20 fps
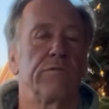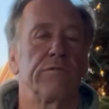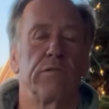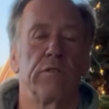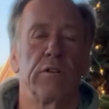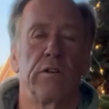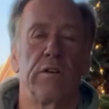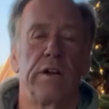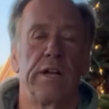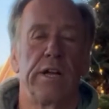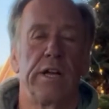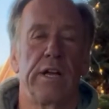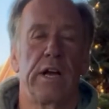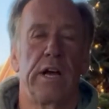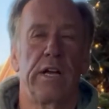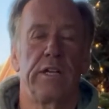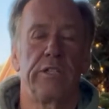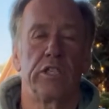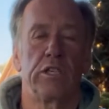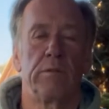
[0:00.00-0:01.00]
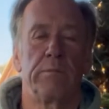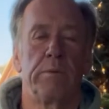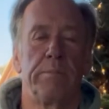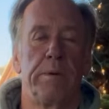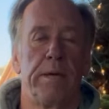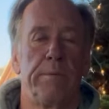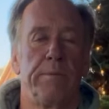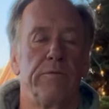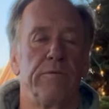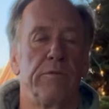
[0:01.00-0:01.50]
for a German
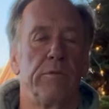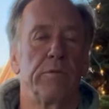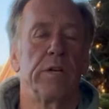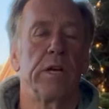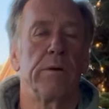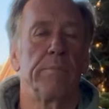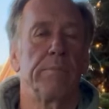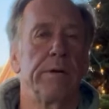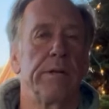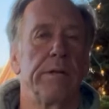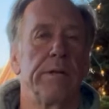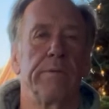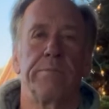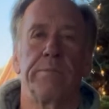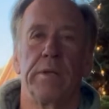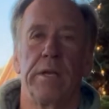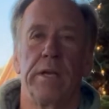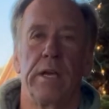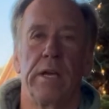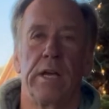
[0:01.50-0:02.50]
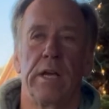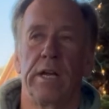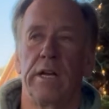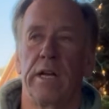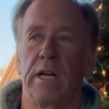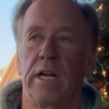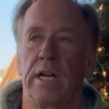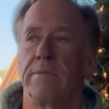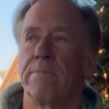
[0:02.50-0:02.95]
baby food company, and